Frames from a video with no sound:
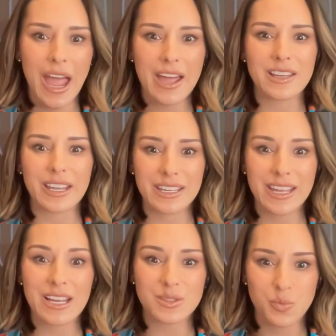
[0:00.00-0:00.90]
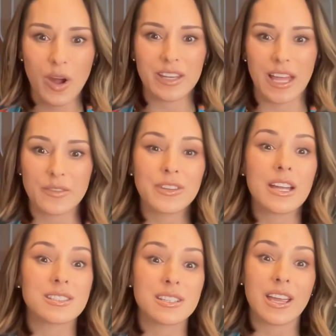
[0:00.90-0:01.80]
And like, guess what? Life
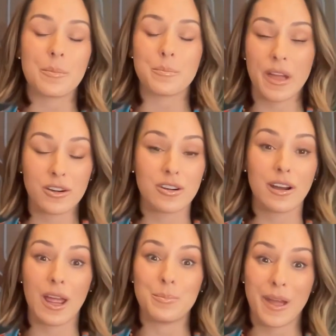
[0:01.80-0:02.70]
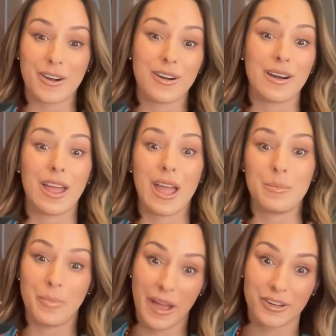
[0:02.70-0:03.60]
gets to get better and better
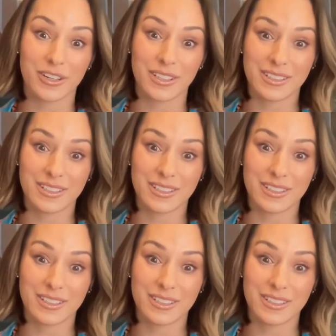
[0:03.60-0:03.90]
and better.